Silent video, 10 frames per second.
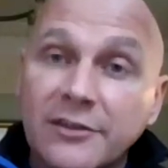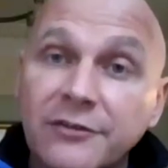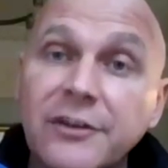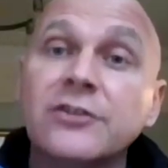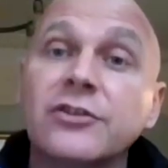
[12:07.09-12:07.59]
It's
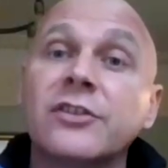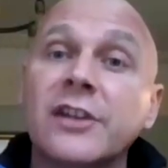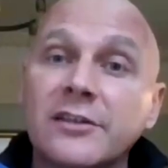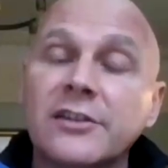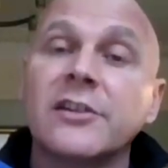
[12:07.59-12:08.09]
Ephesians
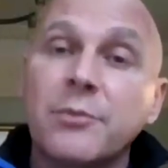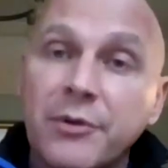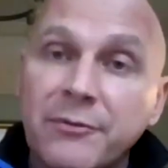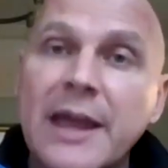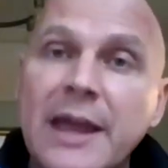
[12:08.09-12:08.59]
6, isn't it?
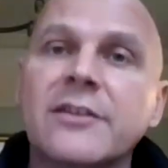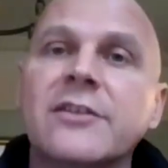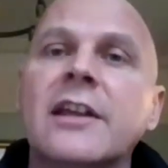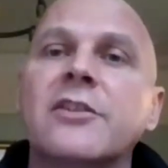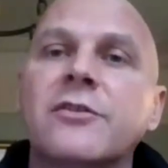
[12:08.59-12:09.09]
Prepare the
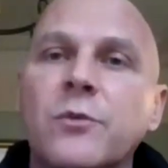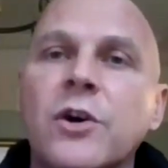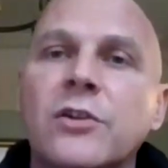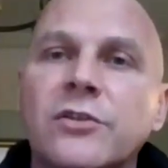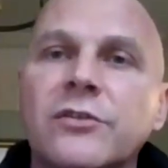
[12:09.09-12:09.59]
saints for
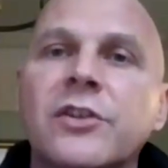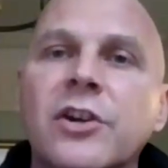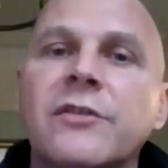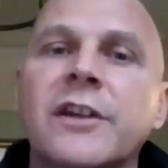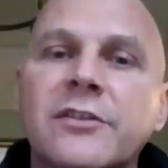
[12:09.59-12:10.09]
works of
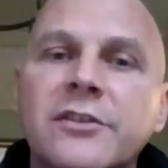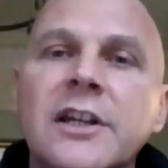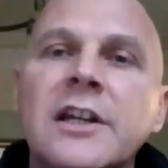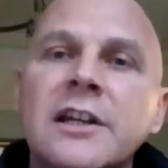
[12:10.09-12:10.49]
service.